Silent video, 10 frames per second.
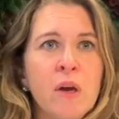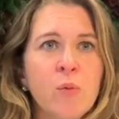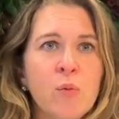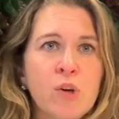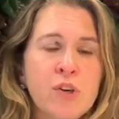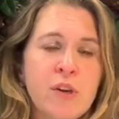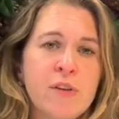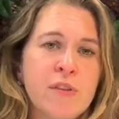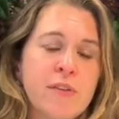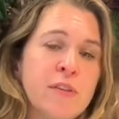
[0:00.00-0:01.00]
which
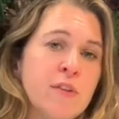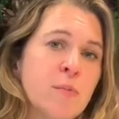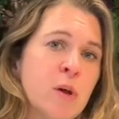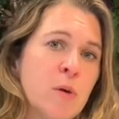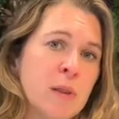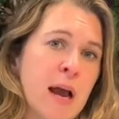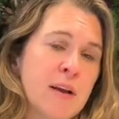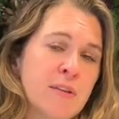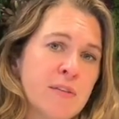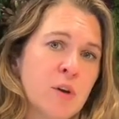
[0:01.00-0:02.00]
is the system that
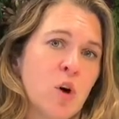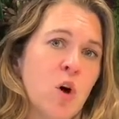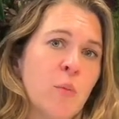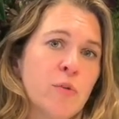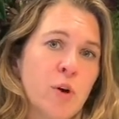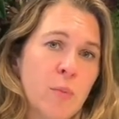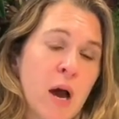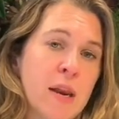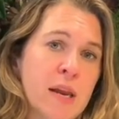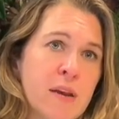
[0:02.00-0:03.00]
relaxes and calms our
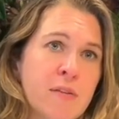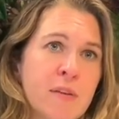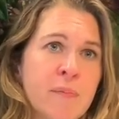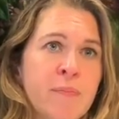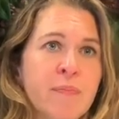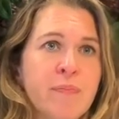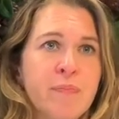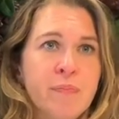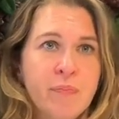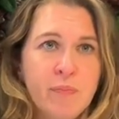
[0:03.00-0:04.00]
bodies.
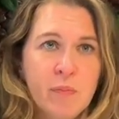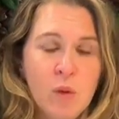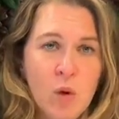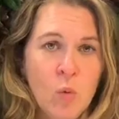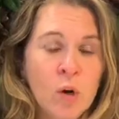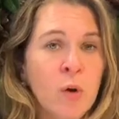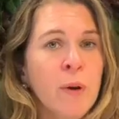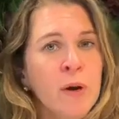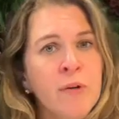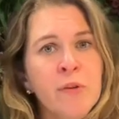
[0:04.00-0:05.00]
When our
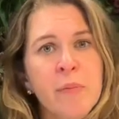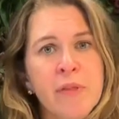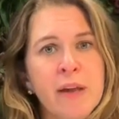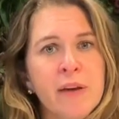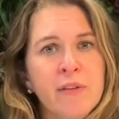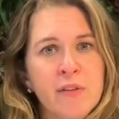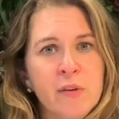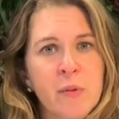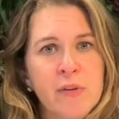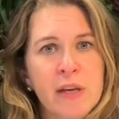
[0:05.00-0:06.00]
parasympathetic
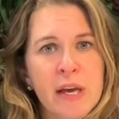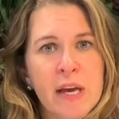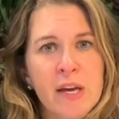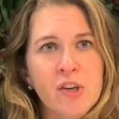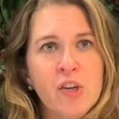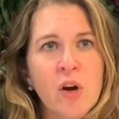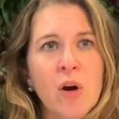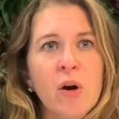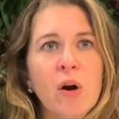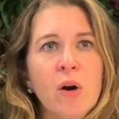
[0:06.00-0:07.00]
system is engaged,
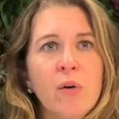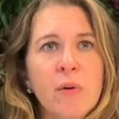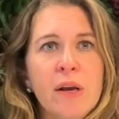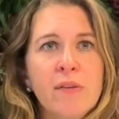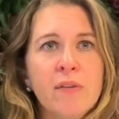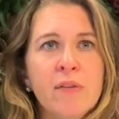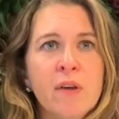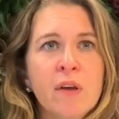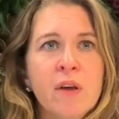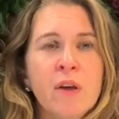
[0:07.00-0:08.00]
our heart rates
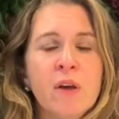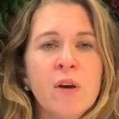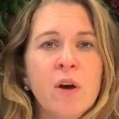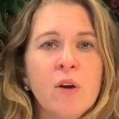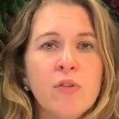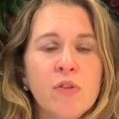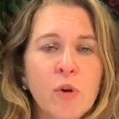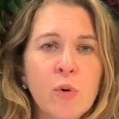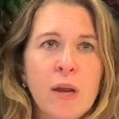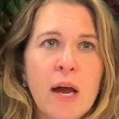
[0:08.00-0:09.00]

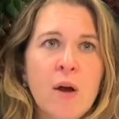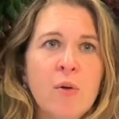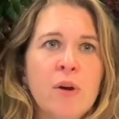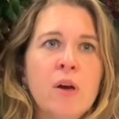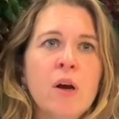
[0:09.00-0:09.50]
slow down,